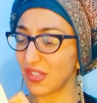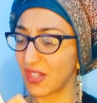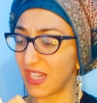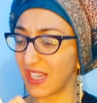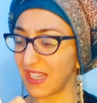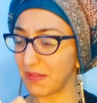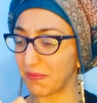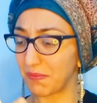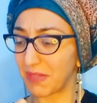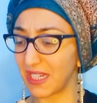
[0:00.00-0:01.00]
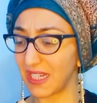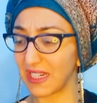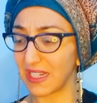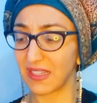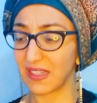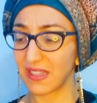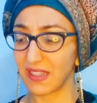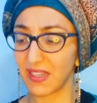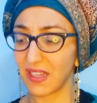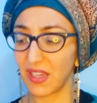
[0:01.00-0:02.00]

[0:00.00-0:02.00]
this really mean?